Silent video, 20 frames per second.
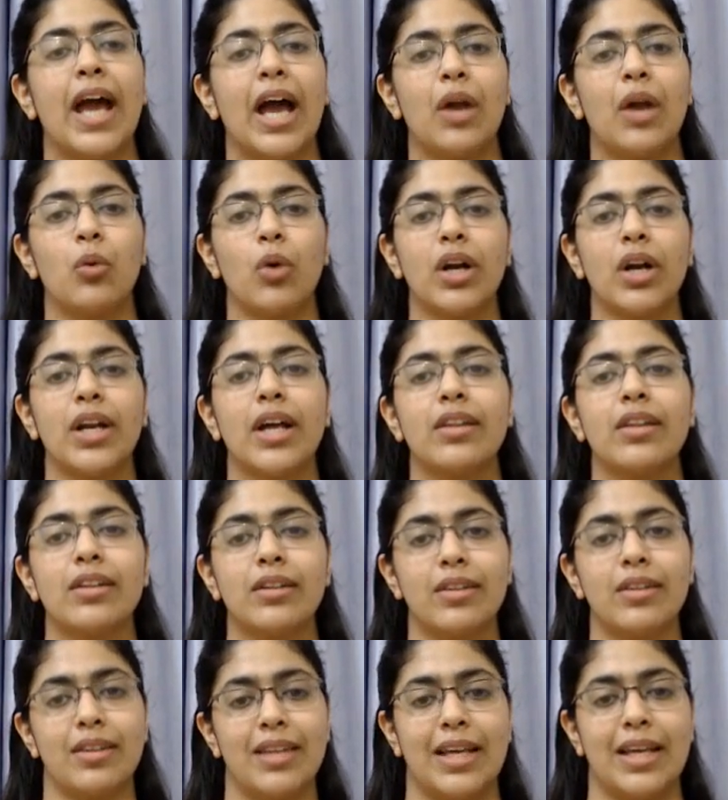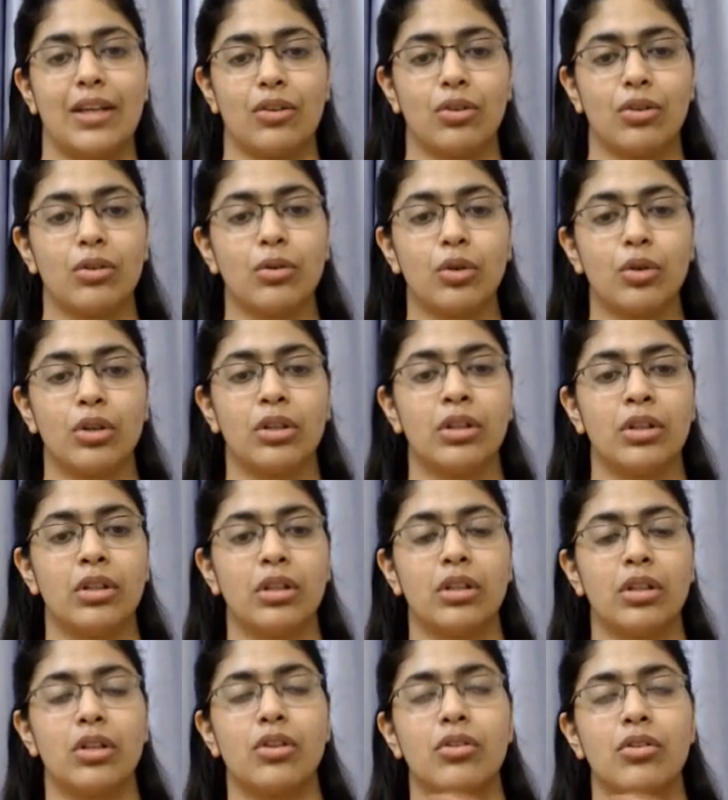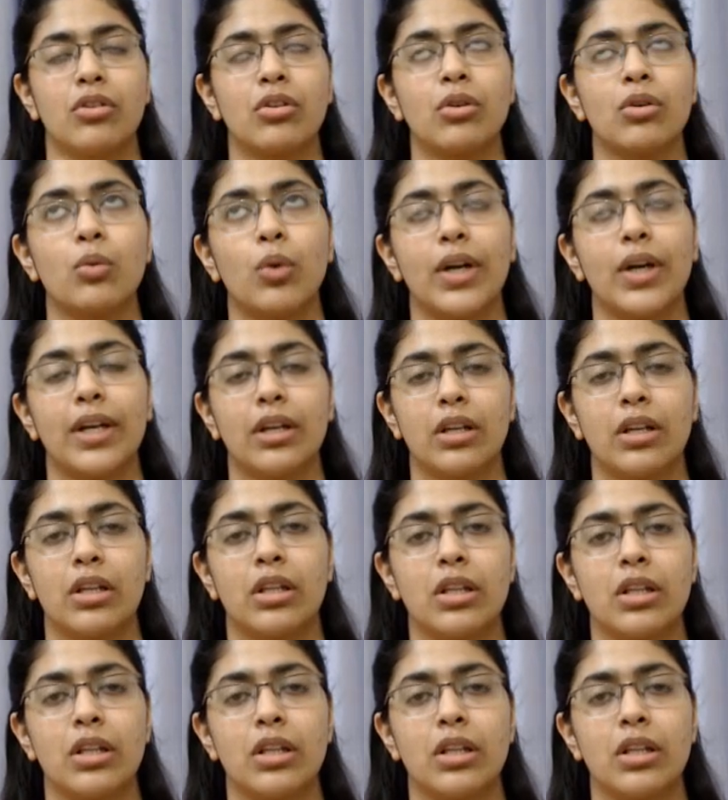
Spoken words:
And what does it say? So what